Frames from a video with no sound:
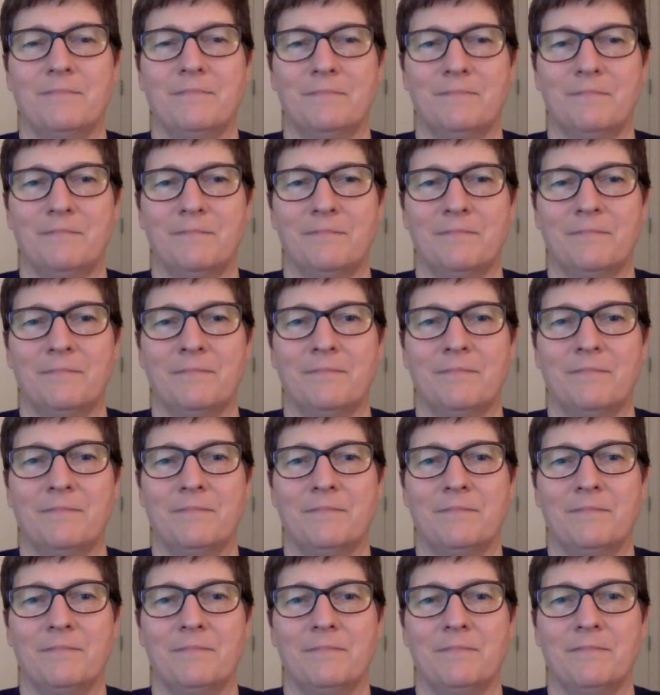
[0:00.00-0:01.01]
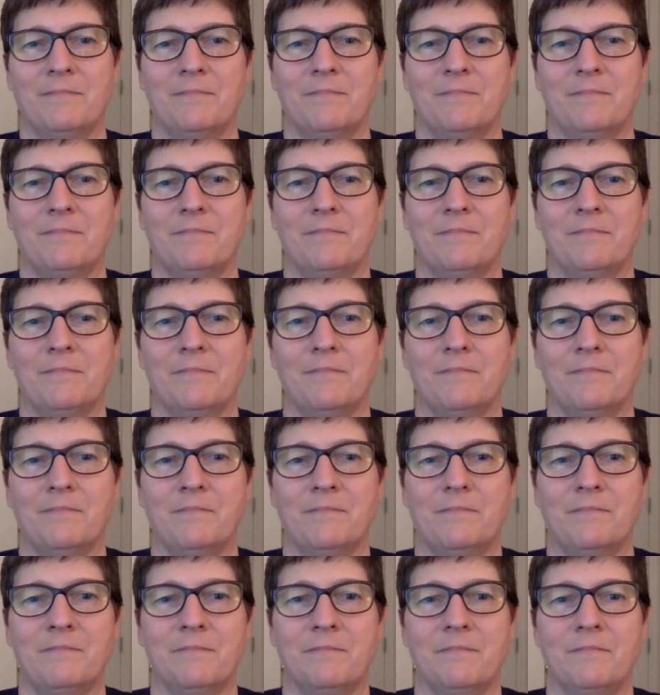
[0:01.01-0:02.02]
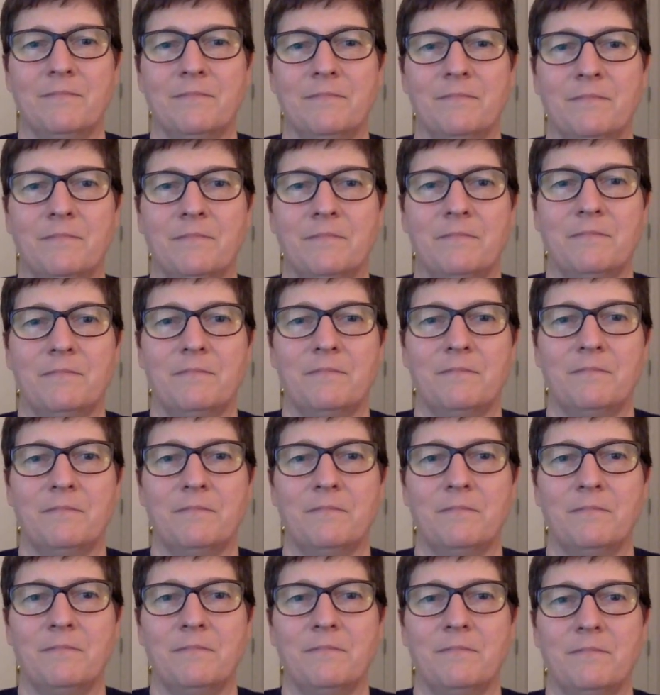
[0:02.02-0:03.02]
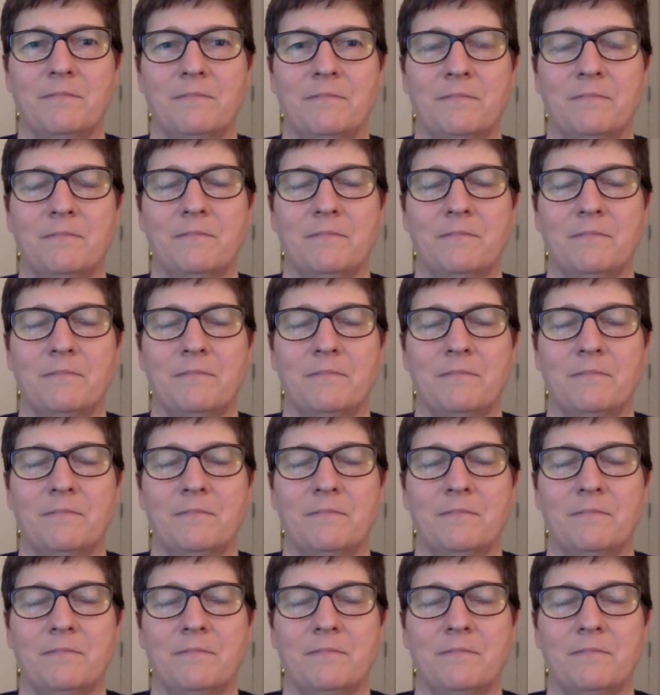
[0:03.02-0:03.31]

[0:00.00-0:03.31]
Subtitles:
The person shown says nothing.